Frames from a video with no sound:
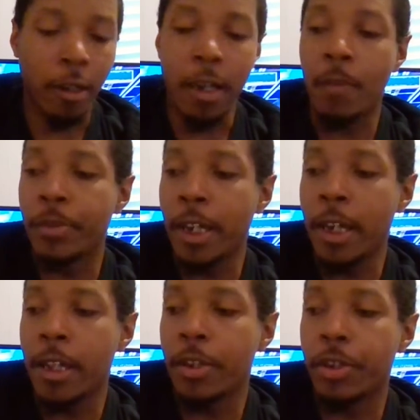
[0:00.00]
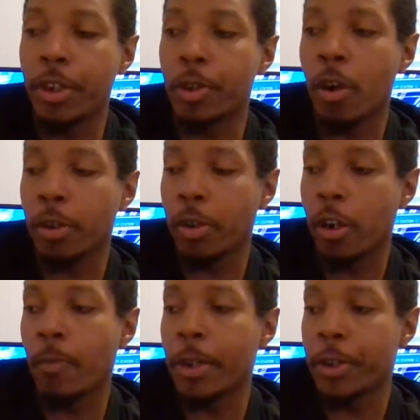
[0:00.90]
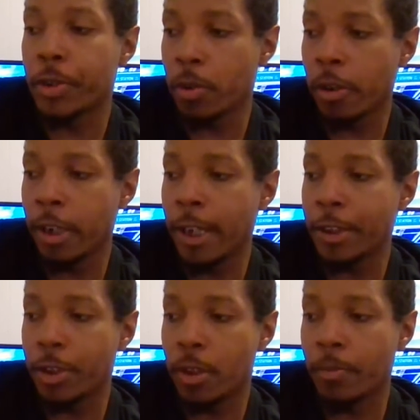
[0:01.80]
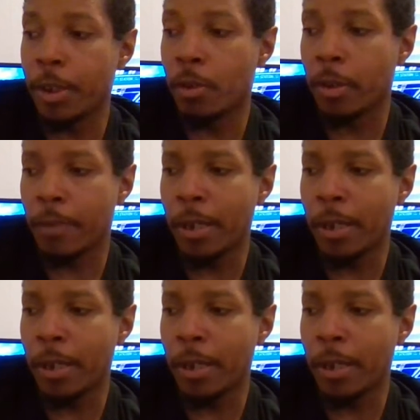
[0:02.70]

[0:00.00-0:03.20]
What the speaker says: comes in to talk to her about the story that she's going to be doing.